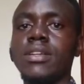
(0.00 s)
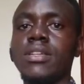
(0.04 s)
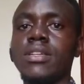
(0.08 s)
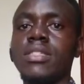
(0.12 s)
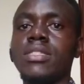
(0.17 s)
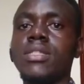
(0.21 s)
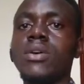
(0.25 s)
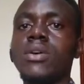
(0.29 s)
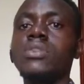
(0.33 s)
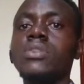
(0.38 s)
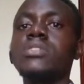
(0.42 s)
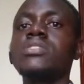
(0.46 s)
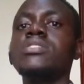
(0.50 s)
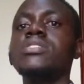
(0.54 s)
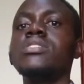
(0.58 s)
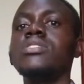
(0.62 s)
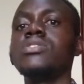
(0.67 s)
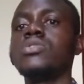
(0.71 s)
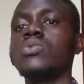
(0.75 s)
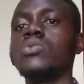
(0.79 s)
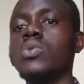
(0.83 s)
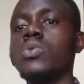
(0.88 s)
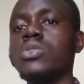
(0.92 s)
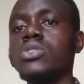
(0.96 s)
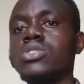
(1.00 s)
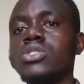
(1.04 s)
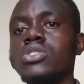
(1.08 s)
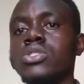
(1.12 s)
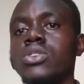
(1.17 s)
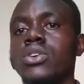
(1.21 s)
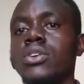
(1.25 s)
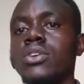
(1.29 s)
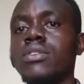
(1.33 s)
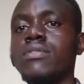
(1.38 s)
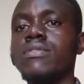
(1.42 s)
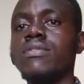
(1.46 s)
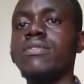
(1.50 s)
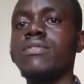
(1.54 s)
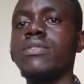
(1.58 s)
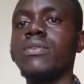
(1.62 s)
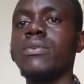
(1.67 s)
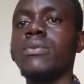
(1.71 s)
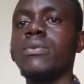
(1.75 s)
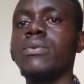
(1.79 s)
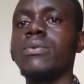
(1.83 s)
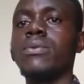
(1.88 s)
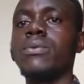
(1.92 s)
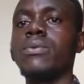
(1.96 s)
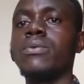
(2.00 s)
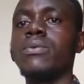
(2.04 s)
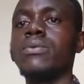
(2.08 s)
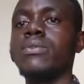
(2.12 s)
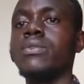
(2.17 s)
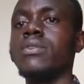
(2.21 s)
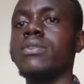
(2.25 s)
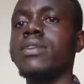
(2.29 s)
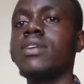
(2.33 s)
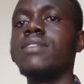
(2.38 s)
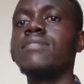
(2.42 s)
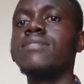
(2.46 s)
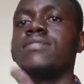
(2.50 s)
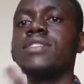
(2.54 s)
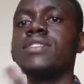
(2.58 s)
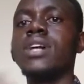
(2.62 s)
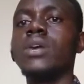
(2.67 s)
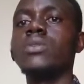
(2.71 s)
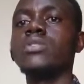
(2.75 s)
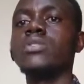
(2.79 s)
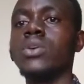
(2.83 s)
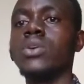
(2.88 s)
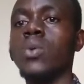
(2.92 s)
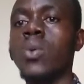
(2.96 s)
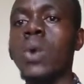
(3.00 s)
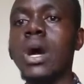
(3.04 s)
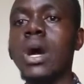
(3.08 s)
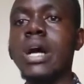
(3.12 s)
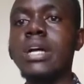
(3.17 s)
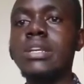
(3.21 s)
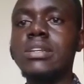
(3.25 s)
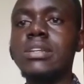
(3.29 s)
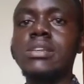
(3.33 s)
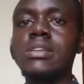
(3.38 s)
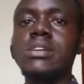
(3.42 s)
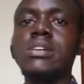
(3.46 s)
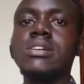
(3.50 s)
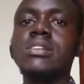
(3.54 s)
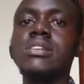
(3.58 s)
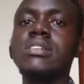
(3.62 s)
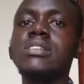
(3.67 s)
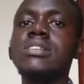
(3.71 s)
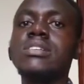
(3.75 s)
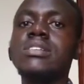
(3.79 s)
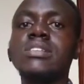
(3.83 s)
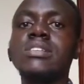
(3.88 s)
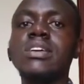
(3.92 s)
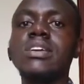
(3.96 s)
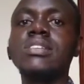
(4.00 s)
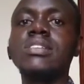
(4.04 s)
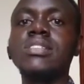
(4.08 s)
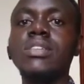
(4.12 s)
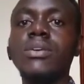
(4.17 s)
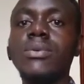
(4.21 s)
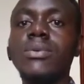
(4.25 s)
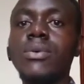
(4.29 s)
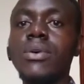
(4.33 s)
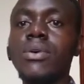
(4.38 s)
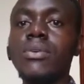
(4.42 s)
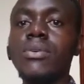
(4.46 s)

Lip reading: The audience won't know if you left out a word, said the wrong